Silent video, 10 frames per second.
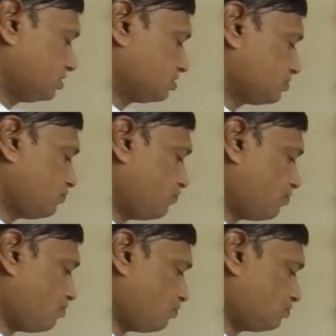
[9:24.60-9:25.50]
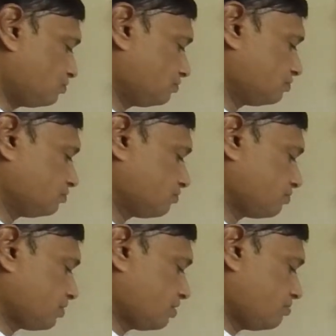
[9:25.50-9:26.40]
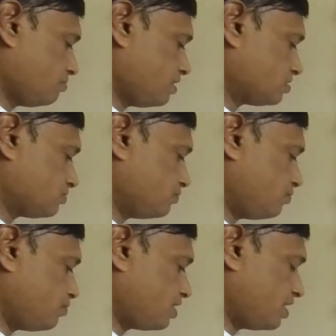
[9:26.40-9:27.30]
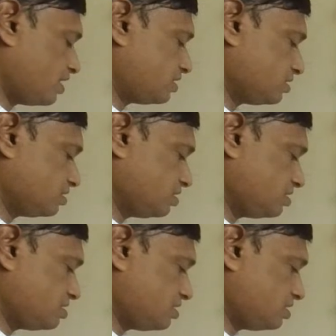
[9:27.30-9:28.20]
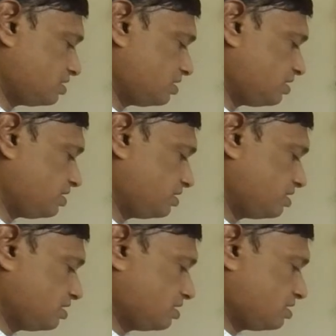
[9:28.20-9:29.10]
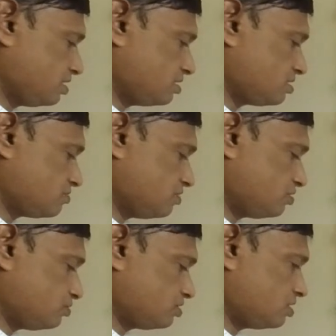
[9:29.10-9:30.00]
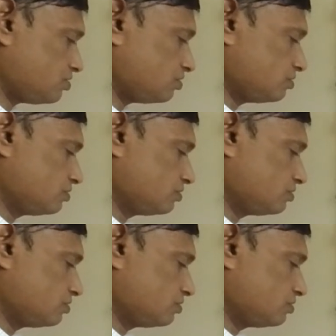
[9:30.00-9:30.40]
So 4 plus 4 character 3C3 is equal to 0.